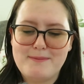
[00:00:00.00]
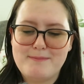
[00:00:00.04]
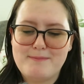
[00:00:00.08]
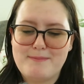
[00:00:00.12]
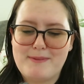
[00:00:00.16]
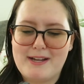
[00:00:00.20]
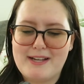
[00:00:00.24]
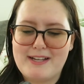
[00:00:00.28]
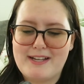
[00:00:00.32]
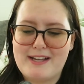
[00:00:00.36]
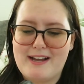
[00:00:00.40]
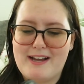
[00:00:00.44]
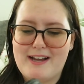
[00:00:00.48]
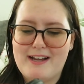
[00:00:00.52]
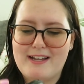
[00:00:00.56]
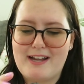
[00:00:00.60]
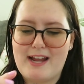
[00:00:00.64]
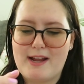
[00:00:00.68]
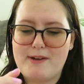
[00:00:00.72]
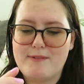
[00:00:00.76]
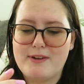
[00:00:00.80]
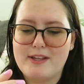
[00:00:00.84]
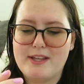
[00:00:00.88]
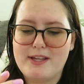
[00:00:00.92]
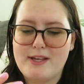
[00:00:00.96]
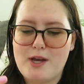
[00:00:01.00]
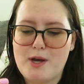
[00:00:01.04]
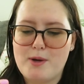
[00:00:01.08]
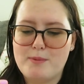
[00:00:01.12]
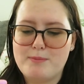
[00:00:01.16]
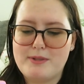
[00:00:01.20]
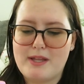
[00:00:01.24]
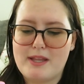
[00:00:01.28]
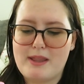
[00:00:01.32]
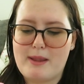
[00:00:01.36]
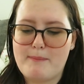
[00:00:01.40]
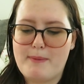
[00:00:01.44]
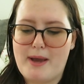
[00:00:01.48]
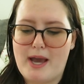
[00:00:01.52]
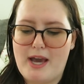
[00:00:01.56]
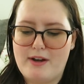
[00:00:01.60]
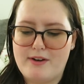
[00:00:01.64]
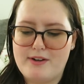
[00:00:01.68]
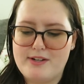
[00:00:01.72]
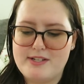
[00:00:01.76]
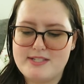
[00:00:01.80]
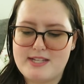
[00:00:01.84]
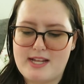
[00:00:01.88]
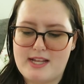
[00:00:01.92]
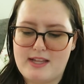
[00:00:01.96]
Oh my god, I really hope that
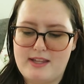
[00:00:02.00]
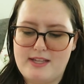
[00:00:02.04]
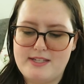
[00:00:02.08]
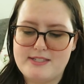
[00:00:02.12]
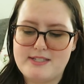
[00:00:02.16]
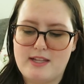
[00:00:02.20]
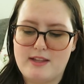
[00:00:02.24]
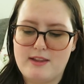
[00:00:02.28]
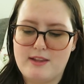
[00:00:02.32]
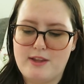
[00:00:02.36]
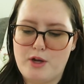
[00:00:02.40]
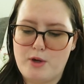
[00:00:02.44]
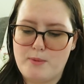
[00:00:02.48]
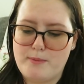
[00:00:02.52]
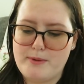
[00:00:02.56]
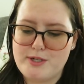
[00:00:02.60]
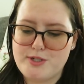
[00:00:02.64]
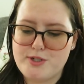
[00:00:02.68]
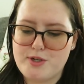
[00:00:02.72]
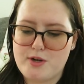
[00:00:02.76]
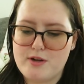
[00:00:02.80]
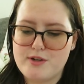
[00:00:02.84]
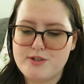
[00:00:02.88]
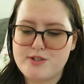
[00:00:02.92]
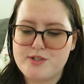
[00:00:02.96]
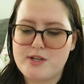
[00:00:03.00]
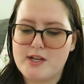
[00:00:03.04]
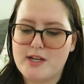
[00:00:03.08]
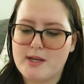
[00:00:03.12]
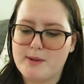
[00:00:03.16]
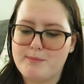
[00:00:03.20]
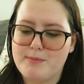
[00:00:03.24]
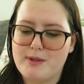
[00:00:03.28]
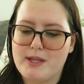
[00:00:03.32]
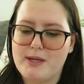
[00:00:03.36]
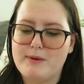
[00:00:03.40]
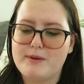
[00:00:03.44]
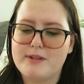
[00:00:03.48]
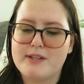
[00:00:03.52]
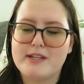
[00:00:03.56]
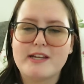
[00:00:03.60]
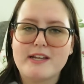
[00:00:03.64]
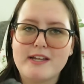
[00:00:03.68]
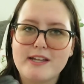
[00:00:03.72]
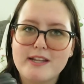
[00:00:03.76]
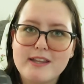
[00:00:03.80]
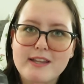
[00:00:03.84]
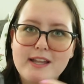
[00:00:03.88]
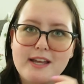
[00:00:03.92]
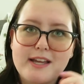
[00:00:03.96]
the is at least a little bit charged so I can play with
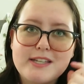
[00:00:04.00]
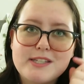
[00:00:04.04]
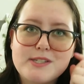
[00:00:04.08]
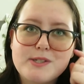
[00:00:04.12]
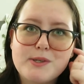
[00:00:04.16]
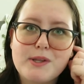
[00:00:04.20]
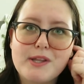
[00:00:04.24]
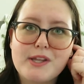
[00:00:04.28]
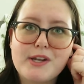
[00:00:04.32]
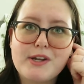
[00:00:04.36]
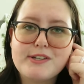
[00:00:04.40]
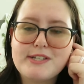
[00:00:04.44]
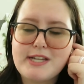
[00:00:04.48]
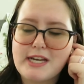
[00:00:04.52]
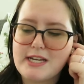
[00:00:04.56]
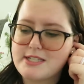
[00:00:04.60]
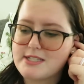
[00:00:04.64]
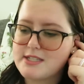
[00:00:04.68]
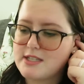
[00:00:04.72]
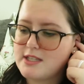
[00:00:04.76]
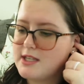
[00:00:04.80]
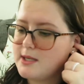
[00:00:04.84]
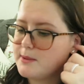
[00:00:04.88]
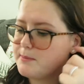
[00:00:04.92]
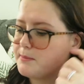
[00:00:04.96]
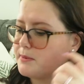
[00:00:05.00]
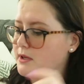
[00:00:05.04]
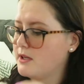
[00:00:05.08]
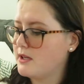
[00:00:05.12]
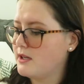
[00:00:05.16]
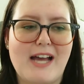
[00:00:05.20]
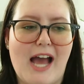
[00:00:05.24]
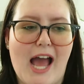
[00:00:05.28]
it, like do a little test clip.